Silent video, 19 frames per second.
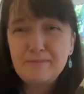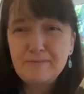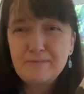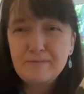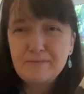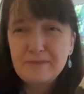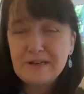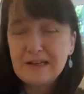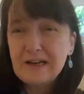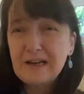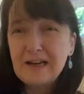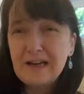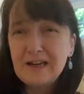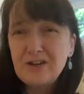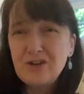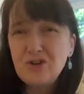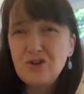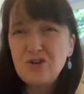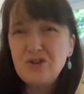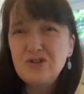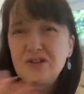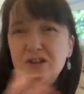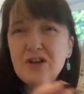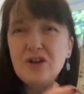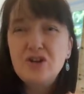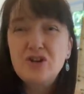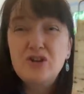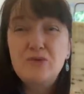needle I use,
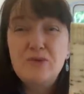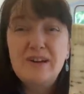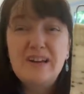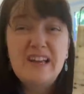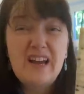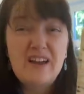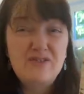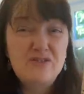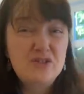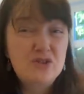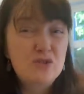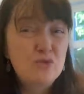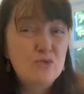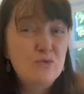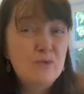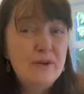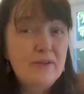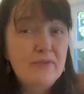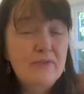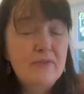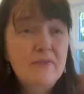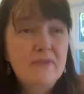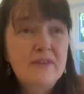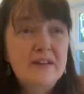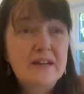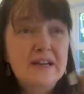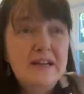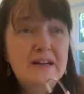you really have to go with
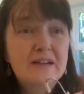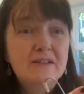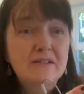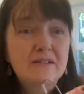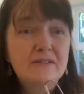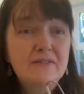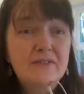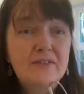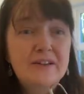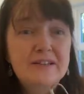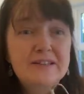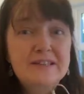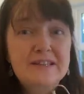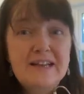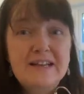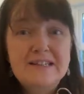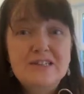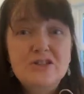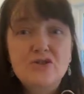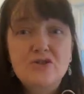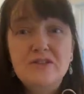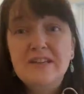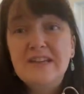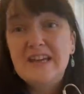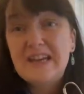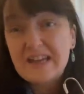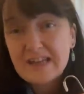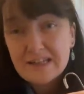the needle that gets you the
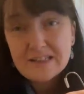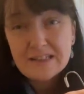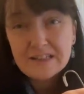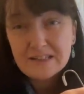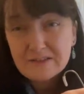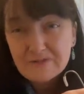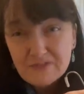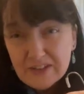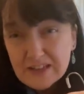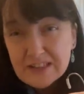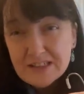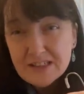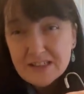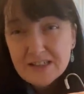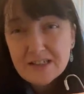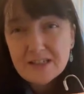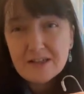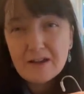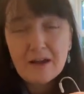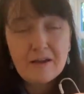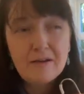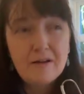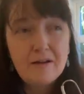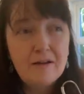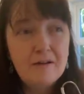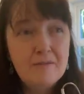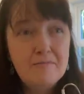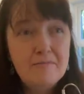gauge that fits.
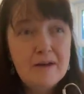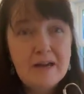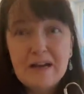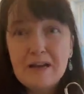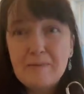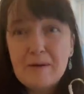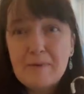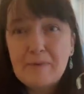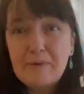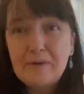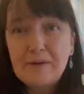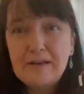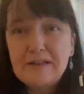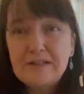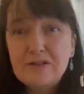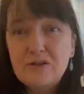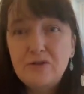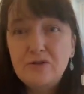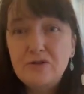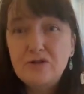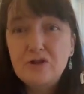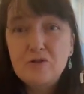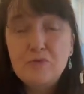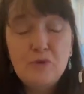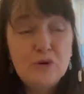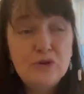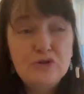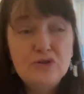Many people knit on a
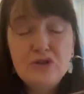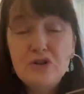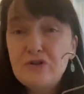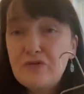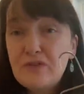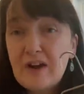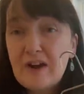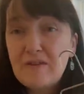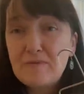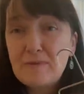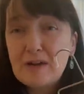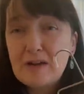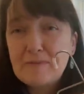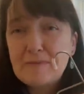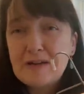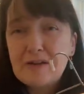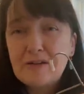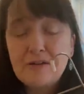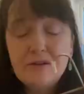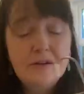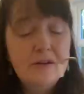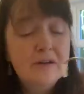2.25mm.